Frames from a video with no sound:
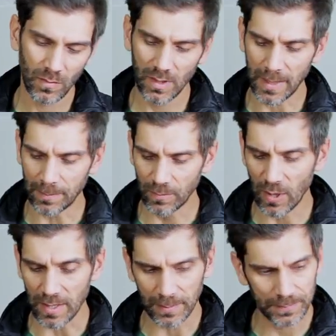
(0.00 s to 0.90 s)
Okay,
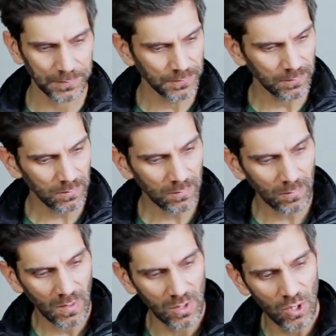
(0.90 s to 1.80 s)
great.
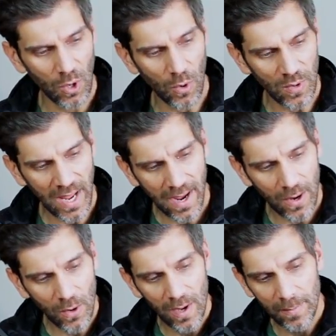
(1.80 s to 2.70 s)
So
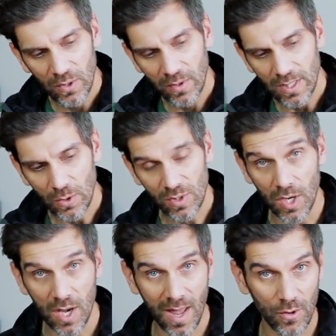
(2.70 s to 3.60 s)
now I'm going to use
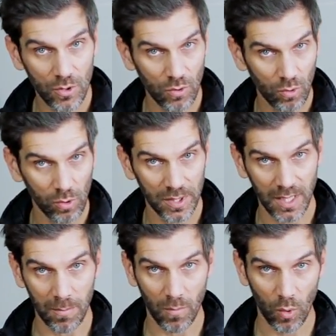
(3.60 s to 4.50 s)
another tool to
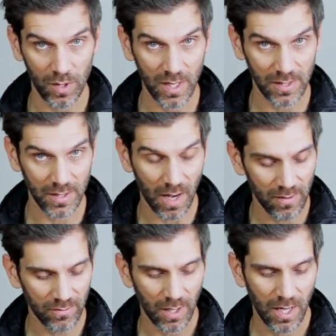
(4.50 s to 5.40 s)
get more dust
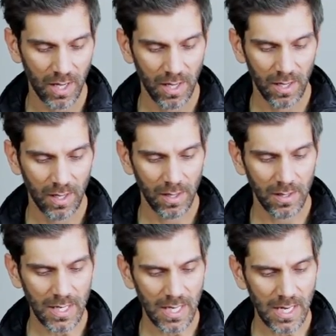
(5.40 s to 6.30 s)
off.
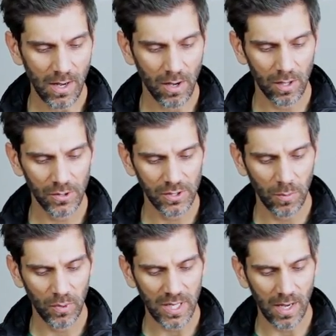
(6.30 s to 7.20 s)
The also
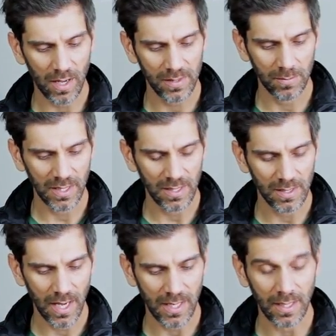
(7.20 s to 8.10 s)
pretty awesome and
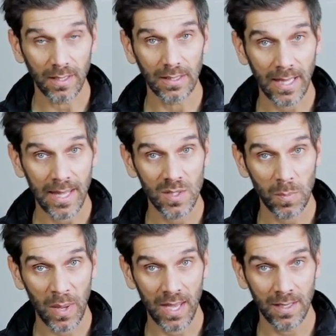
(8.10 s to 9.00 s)
exciting lens
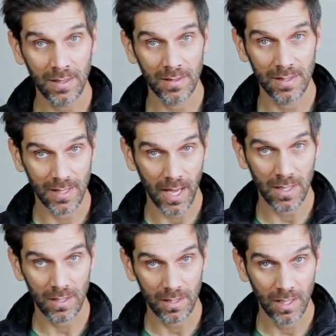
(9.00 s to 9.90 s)
pen,
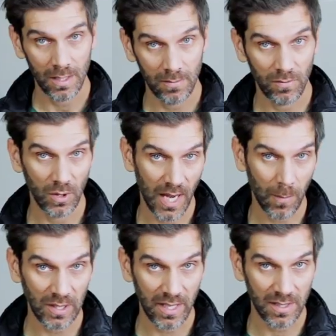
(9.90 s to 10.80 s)
designed for
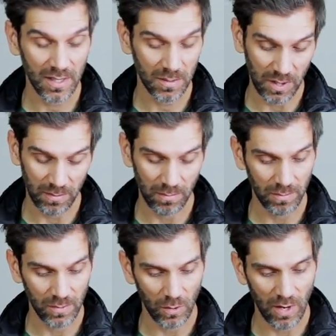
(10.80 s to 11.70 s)
camera lenses, but
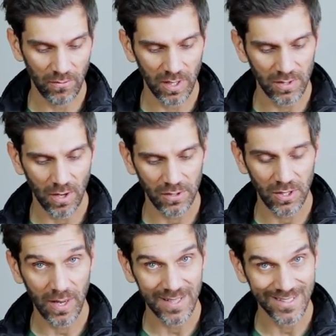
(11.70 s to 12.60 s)
great for this
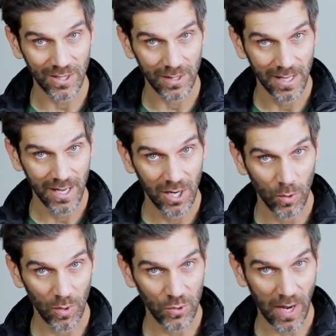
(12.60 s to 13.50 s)
also. It has a little
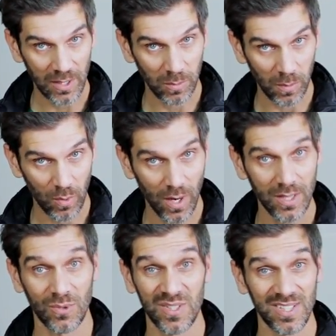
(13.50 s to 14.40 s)
retractable
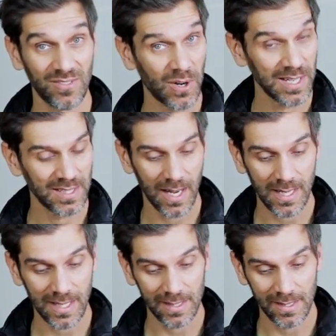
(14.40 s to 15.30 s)
brush, which is very
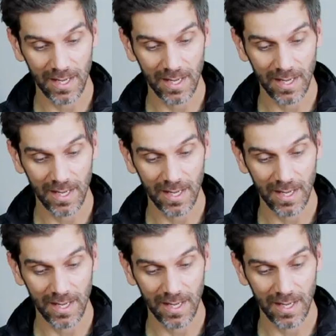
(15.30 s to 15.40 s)
exciting. It's